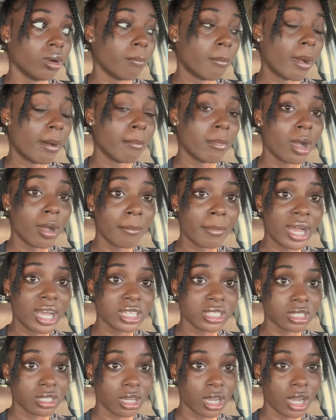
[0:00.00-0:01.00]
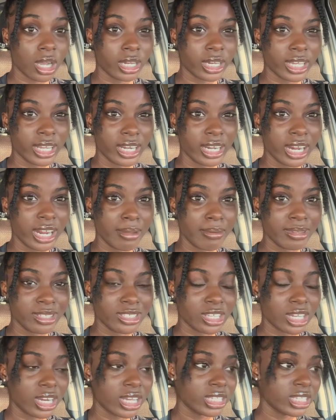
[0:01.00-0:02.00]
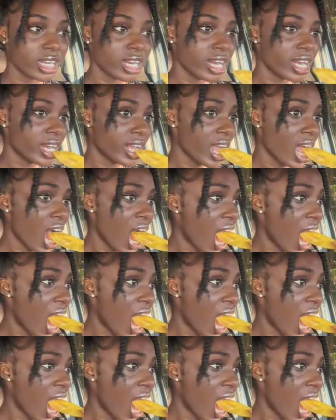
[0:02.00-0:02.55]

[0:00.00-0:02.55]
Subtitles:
My mom hasn't called yet. Did I mention that already?